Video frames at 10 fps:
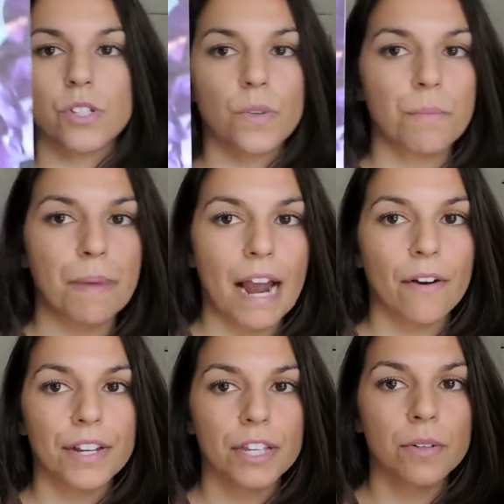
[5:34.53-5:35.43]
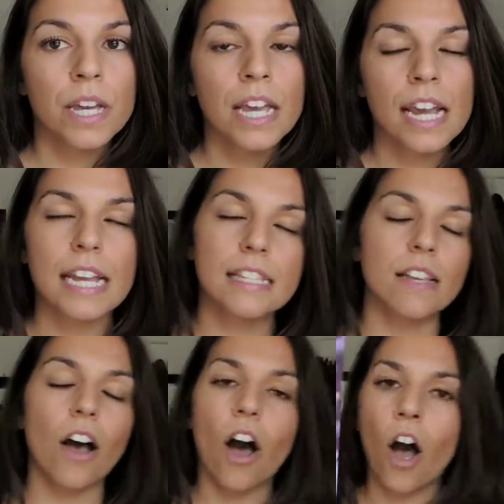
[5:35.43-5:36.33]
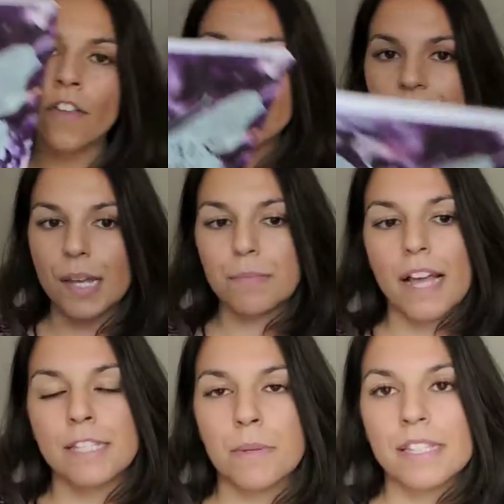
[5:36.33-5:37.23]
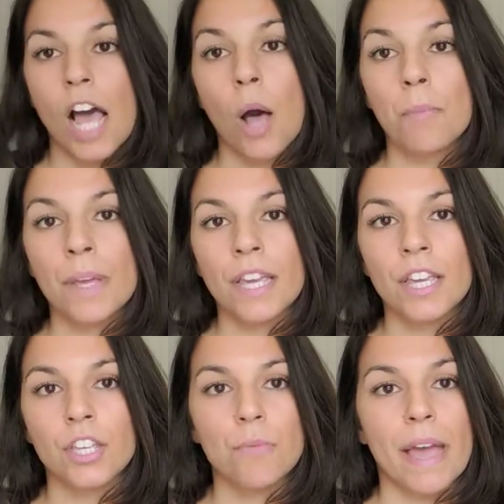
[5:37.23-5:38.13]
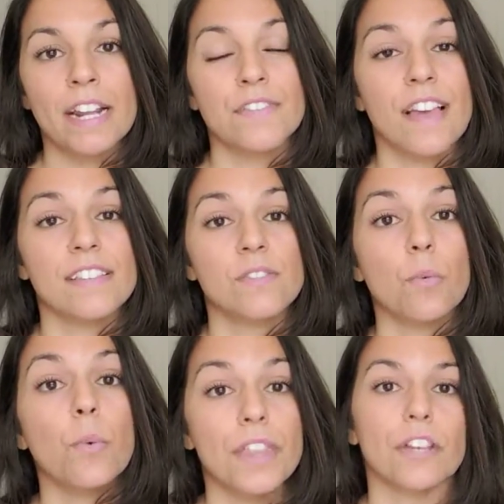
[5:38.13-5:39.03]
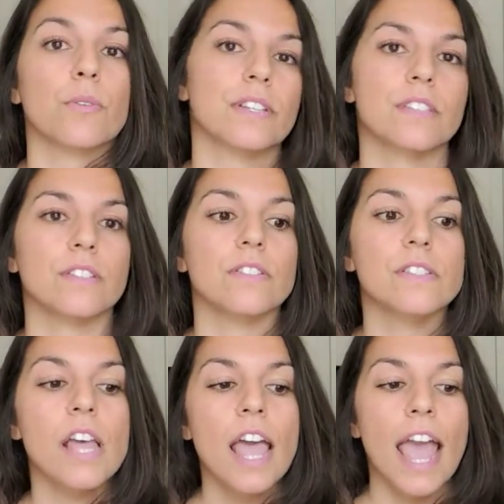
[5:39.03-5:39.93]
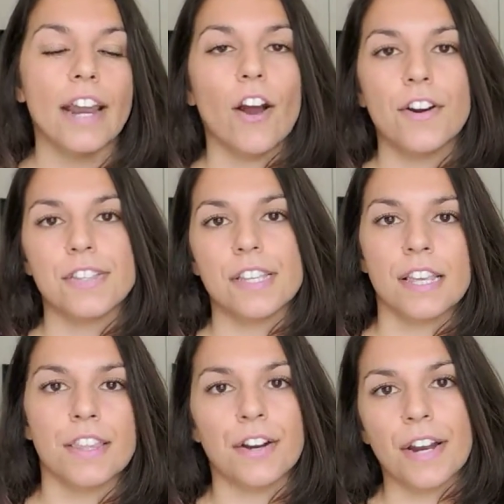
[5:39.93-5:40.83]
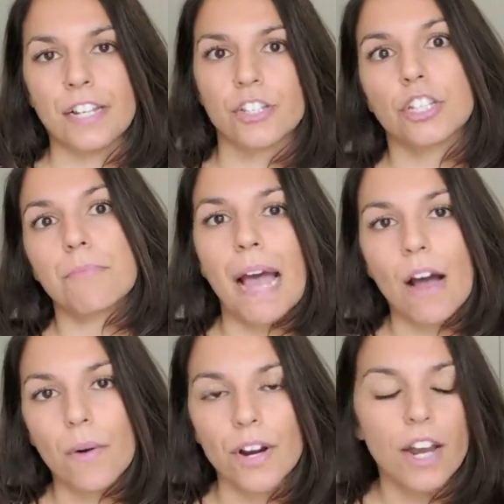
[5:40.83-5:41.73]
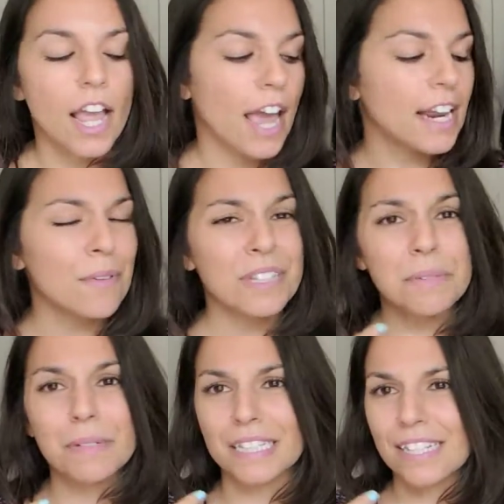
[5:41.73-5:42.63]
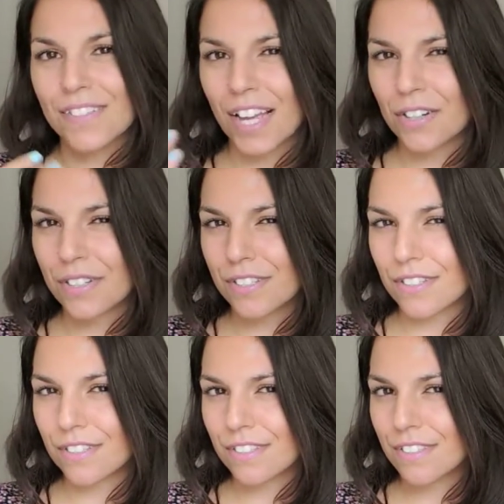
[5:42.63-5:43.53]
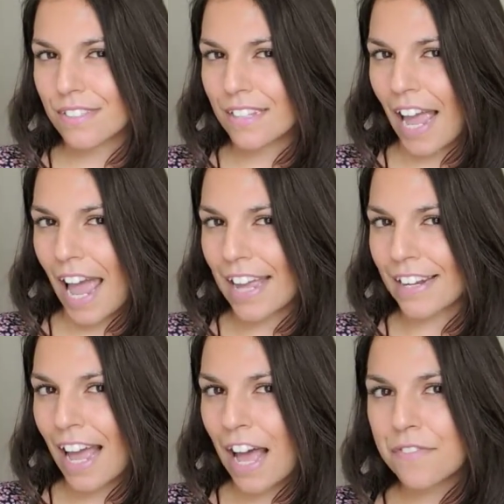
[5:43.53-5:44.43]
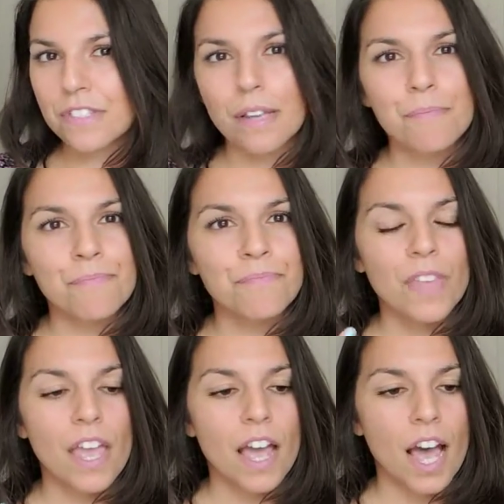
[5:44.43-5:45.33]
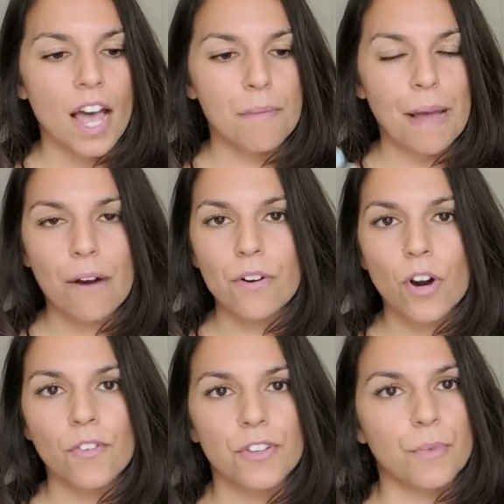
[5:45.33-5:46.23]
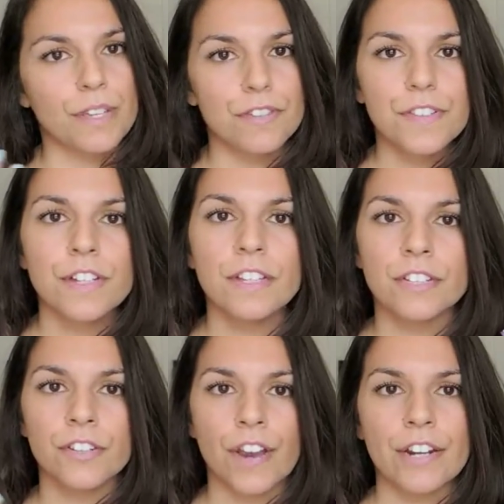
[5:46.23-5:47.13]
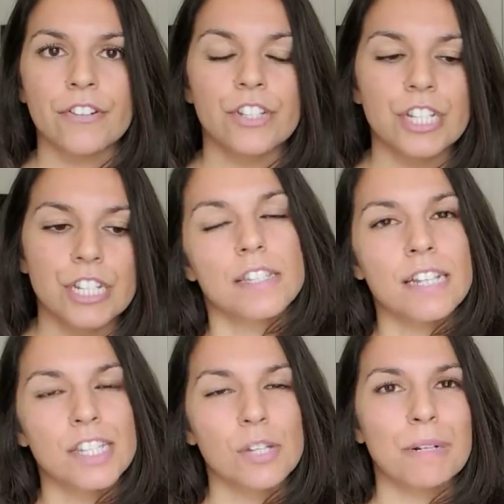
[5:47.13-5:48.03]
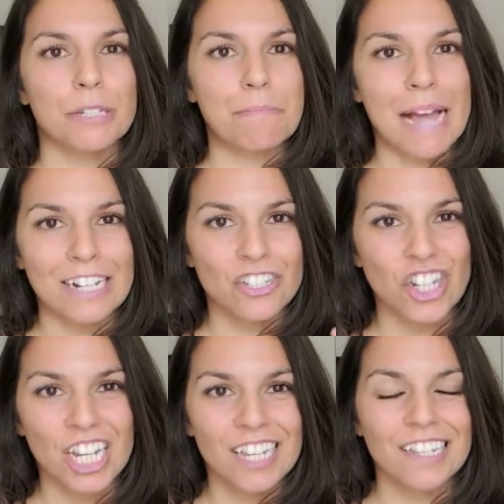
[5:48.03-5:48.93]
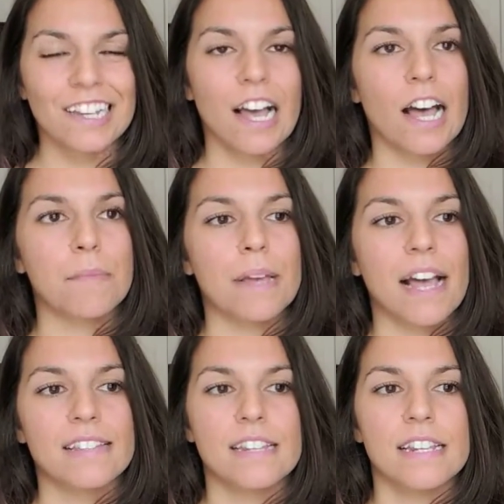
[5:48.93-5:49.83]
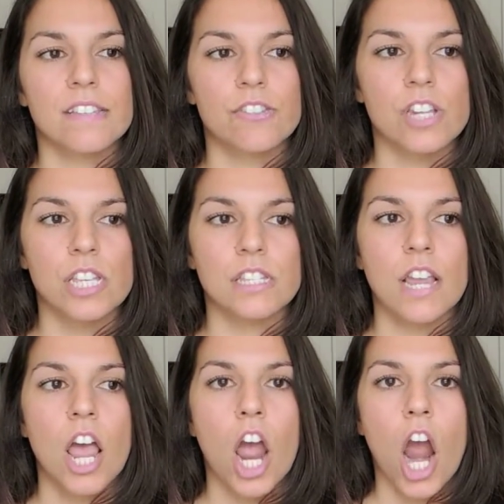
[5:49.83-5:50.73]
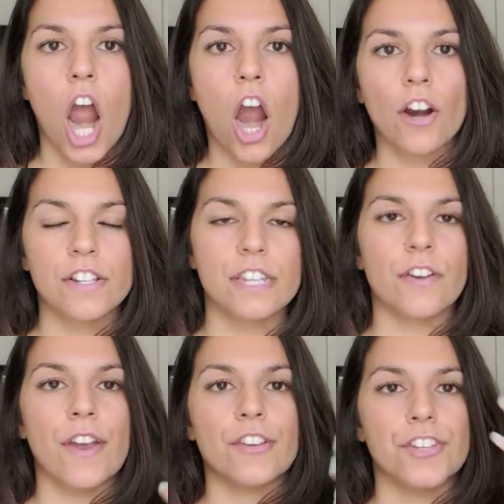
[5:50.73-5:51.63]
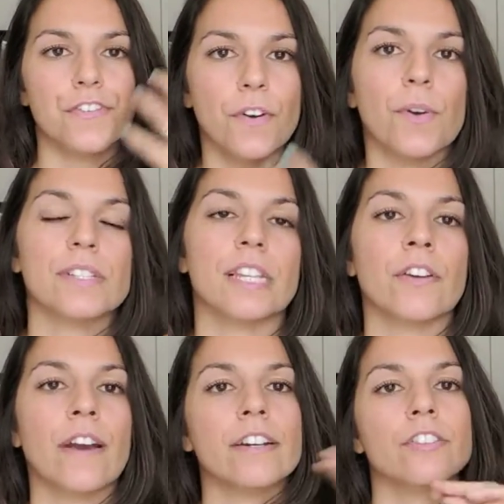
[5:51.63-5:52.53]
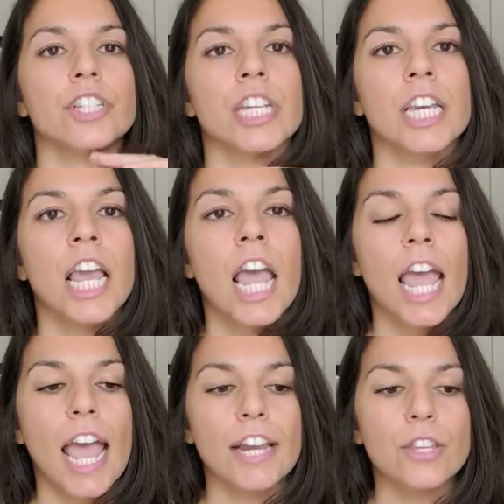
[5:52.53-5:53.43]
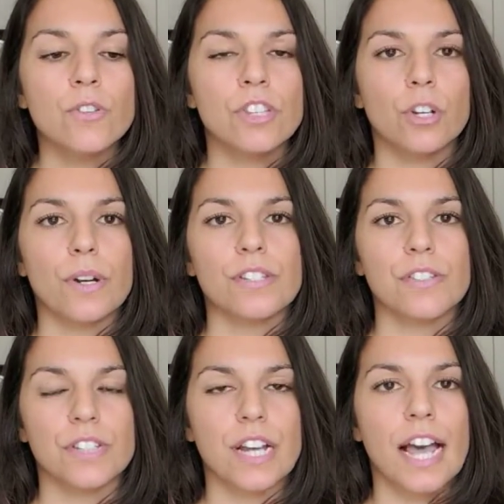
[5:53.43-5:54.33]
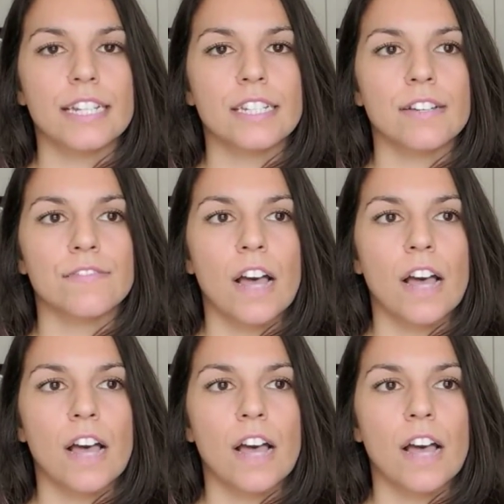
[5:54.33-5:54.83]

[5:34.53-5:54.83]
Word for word: to Empower You. It's on the same lines, but it's helping you manifest with crystals and harnessing their ancient power. And I really believe that crystals can have some power over the way you feel and your energy. It's not so much magic as it is just harnessing your energy, focusing your energy, and using the crystals to kind of